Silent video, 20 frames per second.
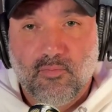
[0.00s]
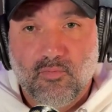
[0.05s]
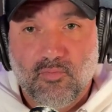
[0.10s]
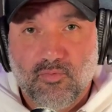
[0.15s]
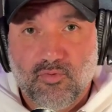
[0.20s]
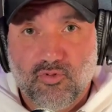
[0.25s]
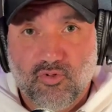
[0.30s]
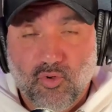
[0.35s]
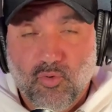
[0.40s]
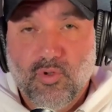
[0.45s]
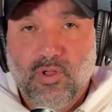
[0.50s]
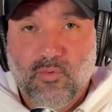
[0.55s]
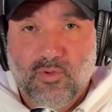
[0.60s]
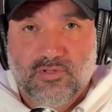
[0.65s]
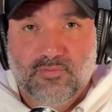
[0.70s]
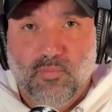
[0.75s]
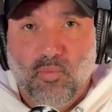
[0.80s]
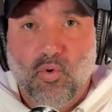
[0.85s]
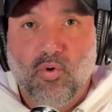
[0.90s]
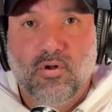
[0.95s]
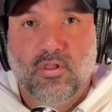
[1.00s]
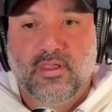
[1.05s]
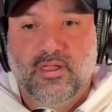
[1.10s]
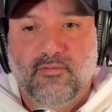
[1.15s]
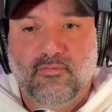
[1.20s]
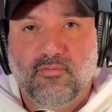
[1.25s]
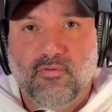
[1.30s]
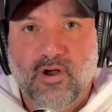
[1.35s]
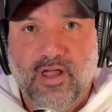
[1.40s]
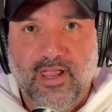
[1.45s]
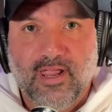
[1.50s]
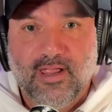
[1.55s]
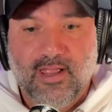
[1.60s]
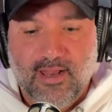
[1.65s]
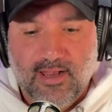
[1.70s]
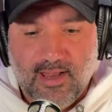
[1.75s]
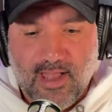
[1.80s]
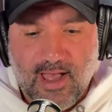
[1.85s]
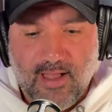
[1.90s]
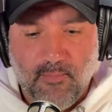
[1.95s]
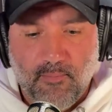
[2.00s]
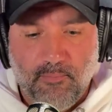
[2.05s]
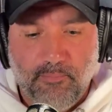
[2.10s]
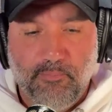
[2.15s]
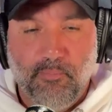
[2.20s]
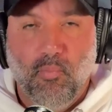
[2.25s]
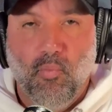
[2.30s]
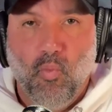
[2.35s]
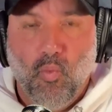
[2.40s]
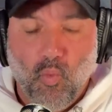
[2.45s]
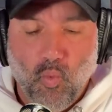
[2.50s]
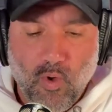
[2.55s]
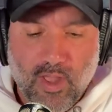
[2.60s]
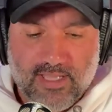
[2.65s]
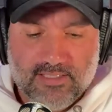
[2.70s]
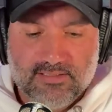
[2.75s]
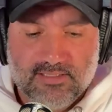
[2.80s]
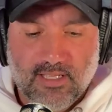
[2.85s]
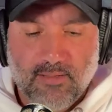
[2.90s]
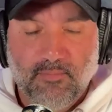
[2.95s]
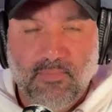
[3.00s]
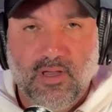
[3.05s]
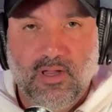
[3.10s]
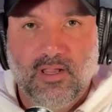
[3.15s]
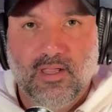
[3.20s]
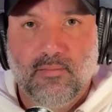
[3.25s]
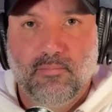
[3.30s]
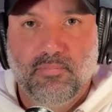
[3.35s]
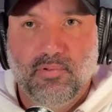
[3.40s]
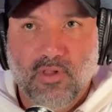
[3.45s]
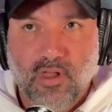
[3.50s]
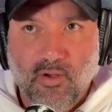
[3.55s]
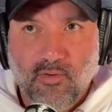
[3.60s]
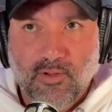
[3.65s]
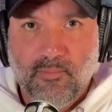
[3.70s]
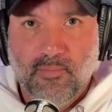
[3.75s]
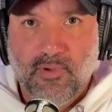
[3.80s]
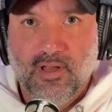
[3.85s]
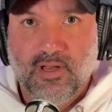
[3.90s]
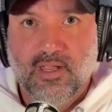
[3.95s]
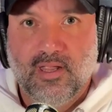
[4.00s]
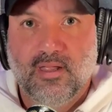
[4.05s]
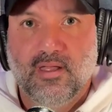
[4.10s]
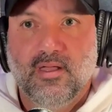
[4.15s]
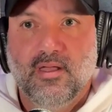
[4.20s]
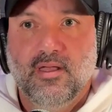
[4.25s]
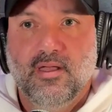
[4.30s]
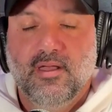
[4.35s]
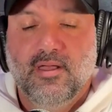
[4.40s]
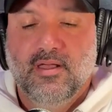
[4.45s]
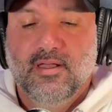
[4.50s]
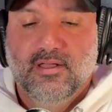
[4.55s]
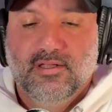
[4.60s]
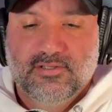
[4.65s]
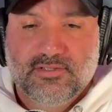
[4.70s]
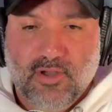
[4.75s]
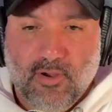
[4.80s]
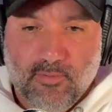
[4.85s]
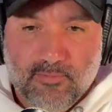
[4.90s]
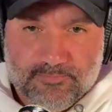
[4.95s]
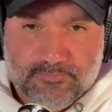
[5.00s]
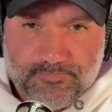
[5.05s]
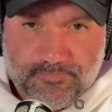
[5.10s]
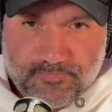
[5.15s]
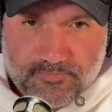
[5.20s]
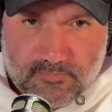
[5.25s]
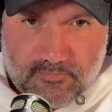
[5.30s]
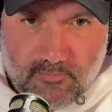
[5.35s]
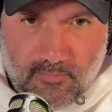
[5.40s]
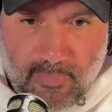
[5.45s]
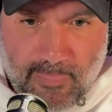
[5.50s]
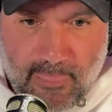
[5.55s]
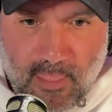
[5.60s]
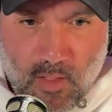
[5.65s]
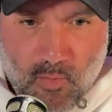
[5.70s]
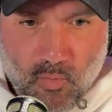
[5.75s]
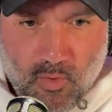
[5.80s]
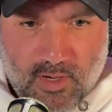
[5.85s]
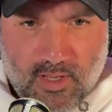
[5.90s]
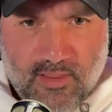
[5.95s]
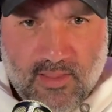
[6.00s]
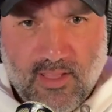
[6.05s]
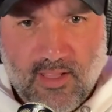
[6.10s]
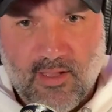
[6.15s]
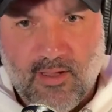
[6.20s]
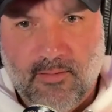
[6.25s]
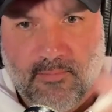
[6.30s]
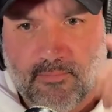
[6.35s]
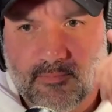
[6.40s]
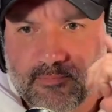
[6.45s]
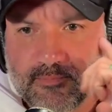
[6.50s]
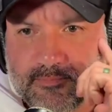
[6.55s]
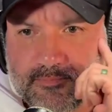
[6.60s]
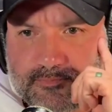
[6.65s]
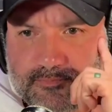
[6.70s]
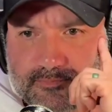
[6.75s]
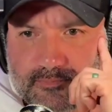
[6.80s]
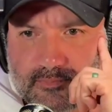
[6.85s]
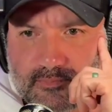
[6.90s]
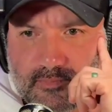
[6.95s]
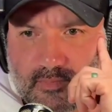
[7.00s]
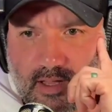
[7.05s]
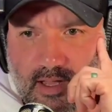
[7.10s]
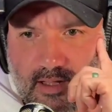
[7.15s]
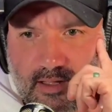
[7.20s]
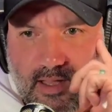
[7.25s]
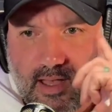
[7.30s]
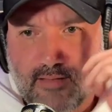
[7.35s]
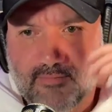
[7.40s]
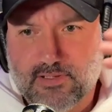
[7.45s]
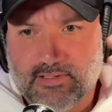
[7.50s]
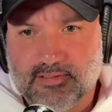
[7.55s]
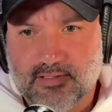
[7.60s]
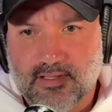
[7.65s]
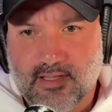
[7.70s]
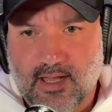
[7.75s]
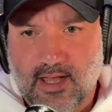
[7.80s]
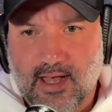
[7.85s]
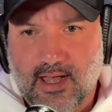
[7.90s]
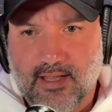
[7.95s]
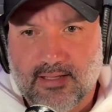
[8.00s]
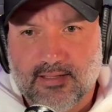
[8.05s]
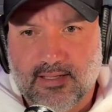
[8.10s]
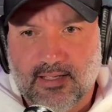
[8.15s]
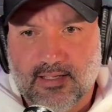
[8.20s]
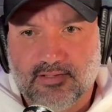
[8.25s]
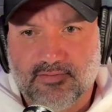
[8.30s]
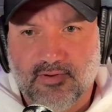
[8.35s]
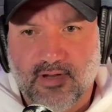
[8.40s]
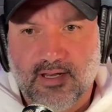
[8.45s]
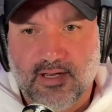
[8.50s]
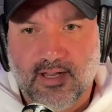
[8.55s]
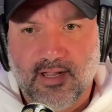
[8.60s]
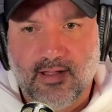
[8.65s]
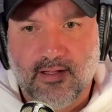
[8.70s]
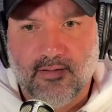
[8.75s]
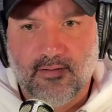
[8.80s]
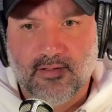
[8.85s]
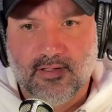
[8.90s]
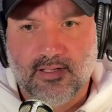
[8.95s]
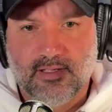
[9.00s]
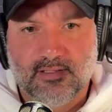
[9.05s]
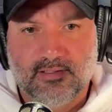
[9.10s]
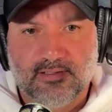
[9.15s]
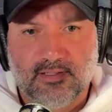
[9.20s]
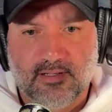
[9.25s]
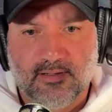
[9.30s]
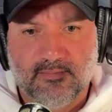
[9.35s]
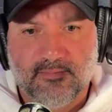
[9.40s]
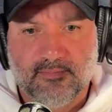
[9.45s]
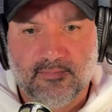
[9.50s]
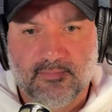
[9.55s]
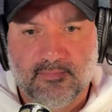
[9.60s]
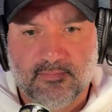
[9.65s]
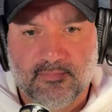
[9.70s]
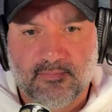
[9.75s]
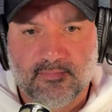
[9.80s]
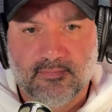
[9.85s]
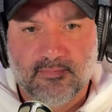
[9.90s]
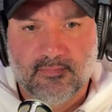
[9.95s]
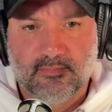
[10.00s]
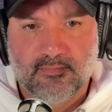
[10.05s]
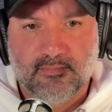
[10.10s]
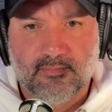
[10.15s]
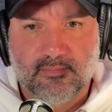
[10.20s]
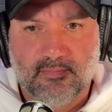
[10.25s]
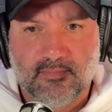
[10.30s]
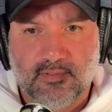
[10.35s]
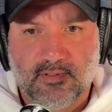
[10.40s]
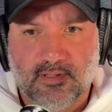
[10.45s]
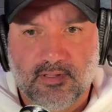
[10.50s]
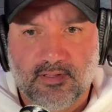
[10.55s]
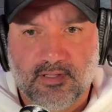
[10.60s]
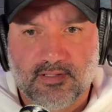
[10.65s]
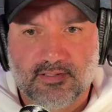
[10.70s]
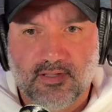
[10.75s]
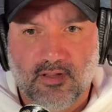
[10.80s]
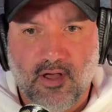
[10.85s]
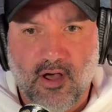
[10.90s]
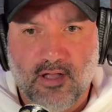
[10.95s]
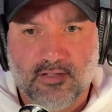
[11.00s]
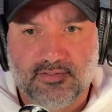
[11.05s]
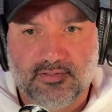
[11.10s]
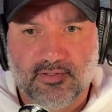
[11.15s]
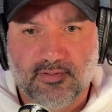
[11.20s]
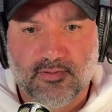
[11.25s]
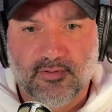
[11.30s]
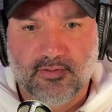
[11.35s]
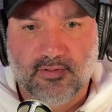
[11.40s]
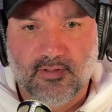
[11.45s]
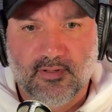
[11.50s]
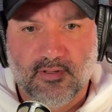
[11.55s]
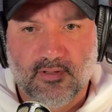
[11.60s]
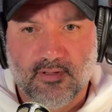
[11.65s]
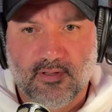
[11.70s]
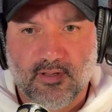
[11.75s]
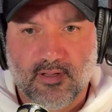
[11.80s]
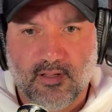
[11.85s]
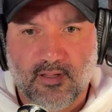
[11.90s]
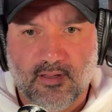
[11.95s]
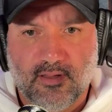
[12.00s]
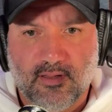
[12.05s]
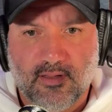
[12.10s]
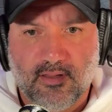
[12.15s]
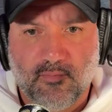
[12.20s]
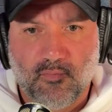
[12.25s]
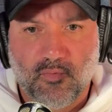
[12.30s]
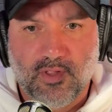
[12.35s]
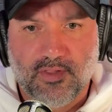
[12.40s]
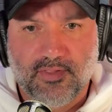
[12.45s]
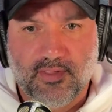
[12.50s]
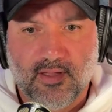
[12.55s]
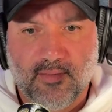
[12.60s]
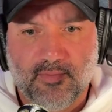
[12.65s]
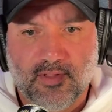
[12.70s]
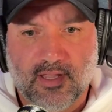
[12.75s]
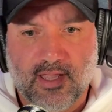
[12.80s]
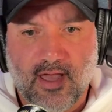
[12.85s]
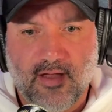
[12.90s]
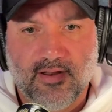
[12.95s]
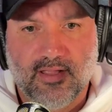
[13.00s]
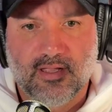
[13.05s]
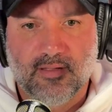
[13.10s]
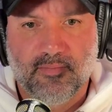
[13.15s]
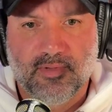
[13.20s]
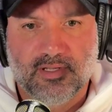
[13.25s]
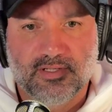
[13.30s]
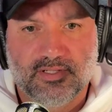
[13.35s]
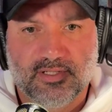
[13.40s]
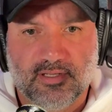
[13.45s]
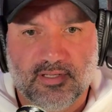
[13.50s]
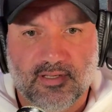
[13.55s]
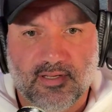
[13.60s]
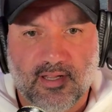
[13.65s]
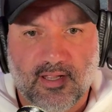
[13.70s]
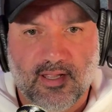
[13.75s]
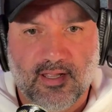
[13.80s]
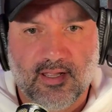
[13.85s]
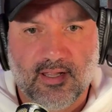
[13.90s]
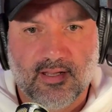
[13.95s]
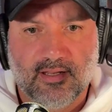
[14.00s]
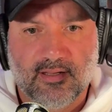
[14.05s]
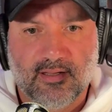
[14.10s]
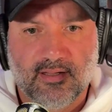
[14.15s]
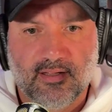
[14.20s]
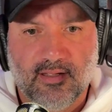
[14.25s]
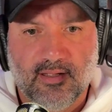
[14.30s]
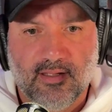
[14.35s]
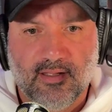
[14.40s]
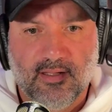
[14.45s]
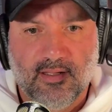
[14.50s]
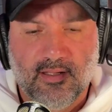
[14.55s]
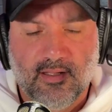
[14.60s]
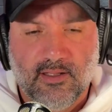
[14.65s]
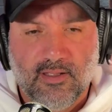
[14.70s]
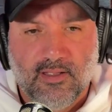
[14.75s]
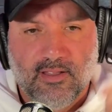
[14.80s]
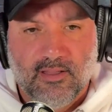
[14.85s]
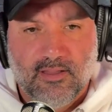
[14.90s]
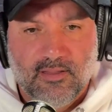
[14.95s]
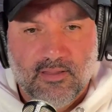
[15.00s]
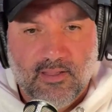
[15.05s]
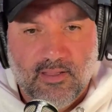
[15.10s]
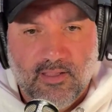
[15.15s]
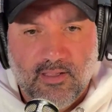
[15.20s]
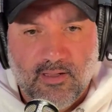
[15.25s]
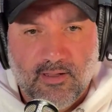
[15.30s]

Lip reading: doing what's morally right and not wasting money, blowing money. So one of the obviously the hot things right now is this lawsuit with the county commission and the